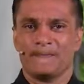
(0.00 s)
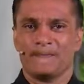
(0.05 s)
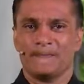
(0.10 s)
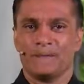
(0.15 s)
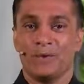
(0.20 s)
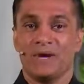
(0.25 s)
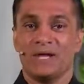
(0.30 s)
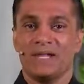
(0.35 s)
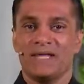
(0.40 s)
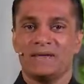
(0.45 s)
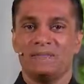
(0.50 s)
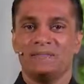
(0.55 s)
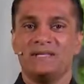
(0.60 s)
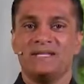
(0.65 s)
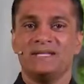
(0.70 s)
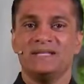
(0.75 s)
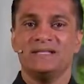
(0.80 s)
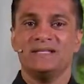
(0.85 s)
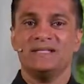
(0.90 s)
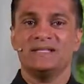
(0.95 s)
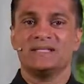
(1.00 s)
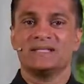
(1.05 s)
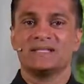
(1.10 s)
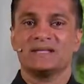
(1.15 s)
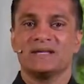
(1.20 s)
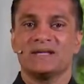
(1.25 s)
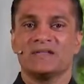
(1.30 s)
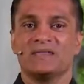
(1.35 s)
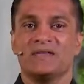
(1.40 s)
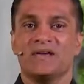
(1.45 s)
Well, it means
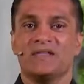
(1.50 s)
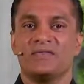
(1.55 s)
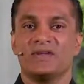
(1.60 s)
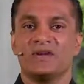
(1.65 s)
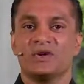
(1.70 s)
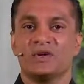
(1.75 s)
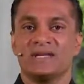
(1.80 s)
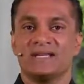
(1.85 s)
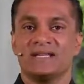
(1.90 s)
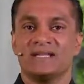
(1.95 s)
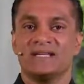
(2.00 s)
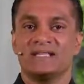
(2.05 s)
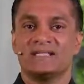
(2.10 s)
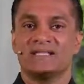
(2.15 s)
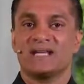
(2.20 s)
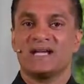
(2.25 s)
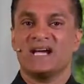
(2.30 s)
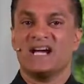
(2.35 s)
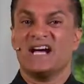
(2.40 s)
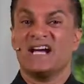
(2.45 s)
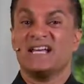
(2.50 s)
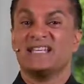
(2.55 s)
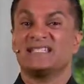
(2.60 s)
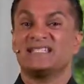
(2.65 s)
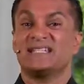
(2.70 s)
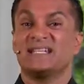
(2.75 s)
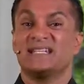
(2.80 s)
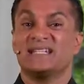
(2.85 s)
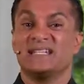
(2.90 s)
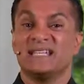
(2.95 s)
that there is a
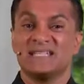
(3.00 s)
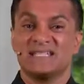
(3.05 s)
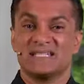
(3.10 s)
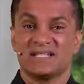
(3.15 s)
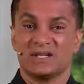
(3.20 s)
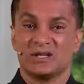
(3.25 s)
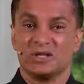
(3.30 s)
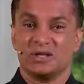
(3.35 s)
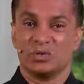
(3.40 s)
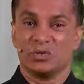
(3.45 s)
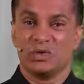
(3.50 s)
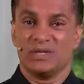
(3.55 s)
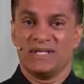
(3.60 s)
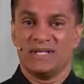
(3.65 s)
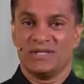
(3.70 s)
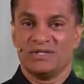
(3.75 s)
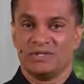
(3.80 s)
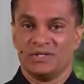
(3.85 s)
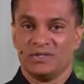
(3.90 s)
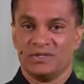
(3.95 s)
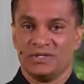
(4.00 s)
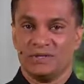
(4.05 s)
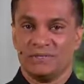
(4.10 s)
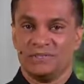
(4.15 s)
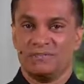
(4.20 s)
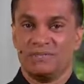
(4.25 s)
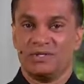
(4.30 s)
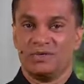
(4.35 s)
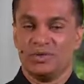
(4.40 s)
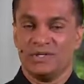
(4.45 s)
statistical
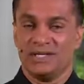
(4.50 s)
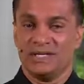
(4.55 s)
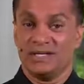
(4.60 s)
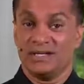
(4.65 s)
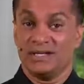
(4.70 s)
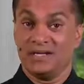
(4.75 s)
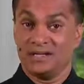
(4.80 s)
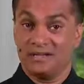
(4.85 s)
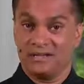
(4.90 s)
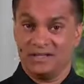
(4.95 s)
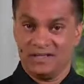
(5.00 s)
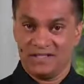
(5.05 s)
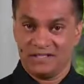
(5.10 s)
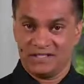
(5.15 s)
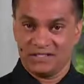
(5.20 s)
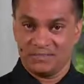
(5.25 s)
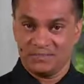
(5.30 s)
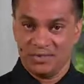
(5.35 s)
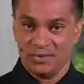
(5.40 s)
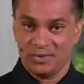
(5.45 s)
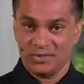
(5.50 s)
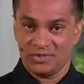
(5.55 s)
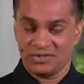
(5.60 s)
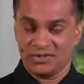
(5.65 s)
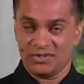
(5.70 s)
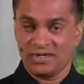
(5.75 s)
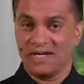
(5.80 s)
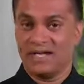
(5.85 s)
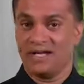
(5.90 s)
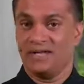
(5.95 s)
relationship between the
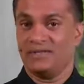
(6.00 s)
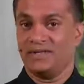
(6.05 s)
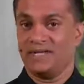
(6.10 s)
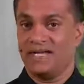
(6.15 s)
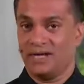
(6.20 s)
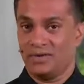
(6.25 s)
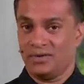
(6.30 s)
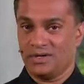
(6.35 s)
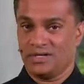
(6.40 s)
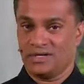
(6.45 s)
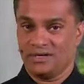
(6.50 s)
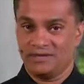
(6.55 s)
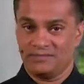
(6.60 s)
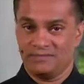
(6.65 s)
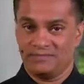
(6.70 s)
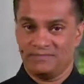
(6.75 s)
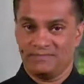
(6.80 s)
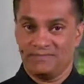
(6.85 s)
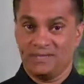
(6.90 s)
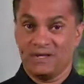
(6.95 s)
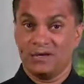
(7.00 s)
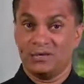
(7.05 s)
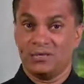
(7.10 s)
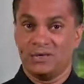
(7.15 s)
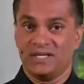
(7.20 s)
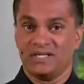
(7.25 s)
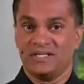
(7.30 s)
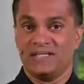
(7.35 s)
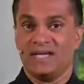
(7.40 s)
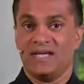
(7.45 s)
exposure and the outcome.
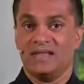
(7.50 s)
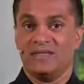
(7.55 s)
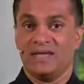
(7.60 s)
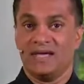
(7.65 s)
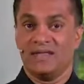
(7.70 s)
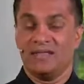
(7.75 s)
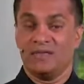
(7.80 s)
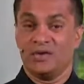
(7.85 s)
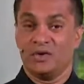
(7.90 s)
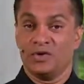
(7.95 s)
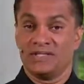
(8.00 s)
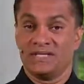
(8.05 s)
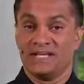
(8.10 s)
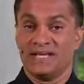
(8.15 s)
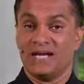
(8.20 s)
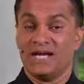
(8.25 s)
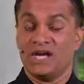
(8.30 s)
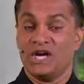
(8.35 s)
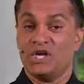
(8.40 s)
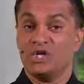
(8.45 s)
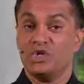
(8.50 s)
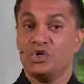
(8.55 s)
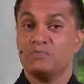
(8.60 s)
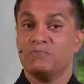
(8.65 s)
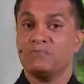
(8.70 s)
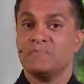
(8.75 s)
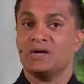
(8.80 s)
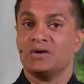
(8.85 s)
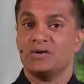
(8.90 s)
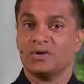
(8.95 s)
We say that there is a
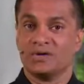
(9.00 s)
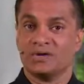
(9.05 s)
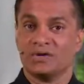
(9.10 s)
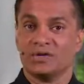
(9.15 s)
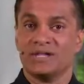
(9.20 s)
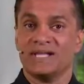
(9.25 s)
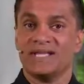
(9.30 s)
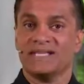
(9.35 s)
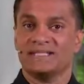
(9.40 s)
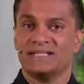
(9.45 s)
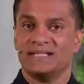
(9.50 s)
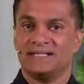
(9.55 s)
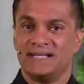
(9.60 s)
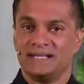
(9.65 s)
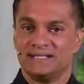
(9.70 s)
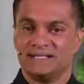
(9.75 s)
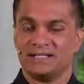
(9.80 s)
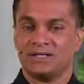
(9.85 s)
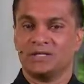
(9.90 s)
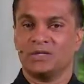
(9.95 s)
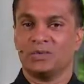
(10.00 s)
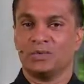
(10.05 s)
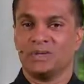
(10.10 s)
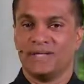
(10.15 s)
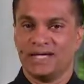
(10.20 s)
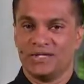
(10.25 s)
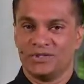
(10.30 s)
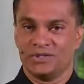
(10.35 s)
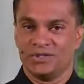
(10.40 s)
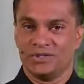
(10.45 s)
numerical statistical
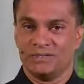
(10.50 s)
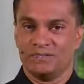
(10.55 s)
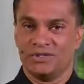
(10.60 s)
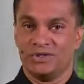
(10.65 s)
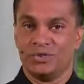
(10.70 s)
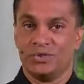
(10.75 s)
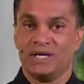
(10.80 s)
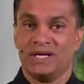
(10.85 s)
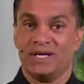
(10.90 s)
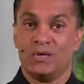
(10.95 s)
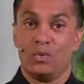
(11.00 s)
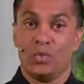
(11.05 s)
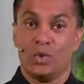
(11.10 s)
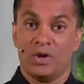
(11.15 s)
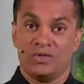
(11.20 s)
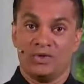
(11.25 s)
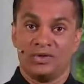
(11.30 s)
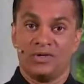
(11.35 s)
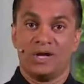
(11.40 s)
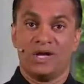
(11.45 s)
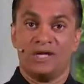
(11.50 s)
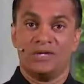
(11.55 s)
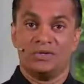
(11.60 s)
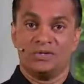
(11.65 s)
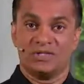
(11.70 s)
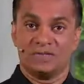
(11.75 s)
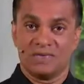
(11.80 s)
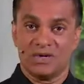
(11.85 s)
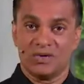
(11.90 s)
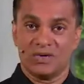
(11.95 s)
relationship between whether or not you
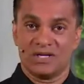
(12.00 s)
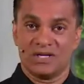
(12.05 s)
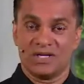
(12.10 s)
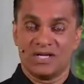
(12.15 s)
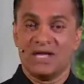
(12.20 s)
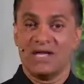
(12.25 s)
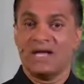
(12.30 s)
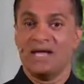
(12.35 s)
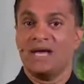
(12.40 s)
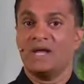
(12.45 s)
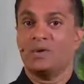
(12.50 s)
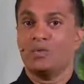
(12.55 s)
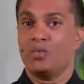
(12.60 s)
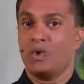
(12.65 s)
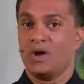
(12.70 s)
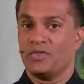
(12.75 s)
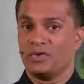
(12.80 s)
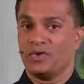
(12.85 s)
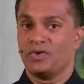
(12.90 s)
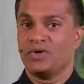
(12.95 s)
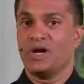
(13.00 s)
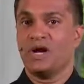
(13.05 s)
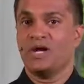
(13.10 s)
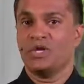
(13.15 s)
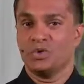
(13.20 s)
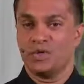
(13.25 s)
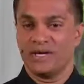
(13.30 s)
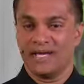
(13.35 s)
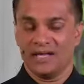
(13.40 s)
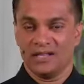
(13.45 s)
smoke and whether or not
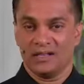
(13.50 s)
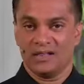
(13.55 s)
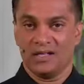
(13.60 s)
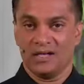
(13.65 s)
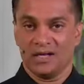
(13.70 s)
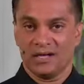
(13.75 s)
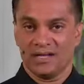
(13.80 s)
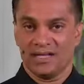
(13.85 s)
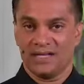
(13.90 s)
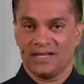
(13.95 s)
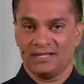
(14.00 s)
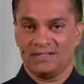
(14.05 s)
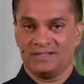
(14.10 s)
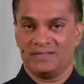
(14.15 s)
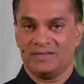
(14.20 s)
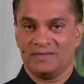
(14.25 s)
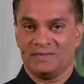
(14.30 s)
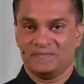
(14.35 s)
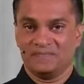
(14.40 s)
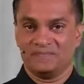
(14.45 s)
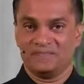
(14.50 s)
you get lung cancer.